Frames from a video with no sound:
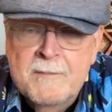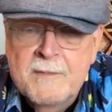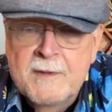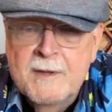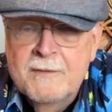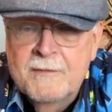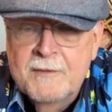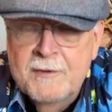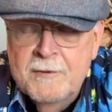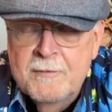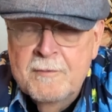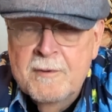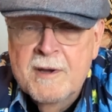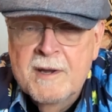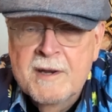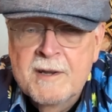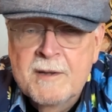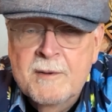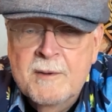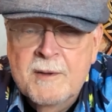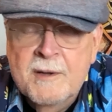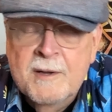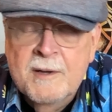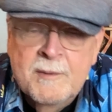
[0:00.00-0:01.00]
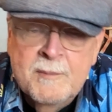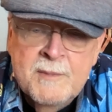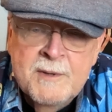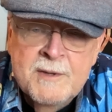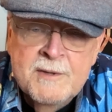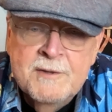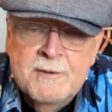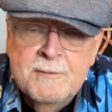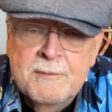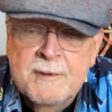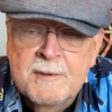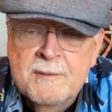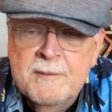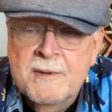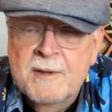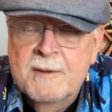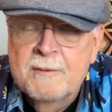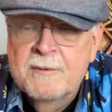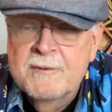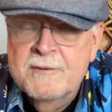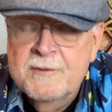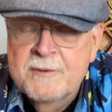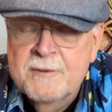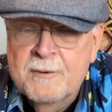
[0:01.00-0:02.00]
if you want an instrument that
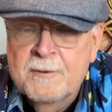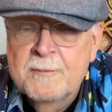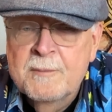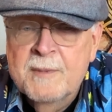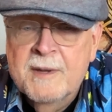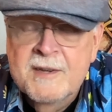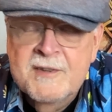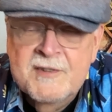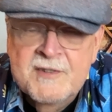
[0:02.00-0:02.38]
was owned by